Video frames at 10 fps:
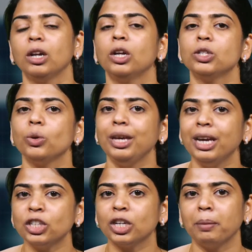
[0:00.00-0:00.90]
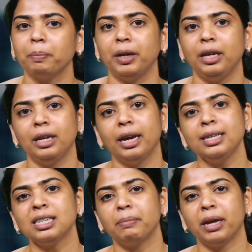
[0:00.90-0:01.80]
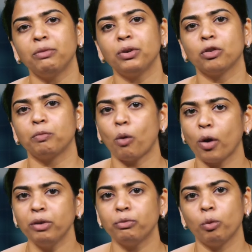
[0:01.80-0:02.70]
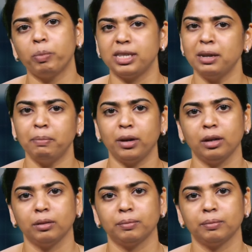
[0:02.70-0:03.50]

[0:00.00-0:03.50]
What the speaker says: So each company gains a benefit of 0.4% per year.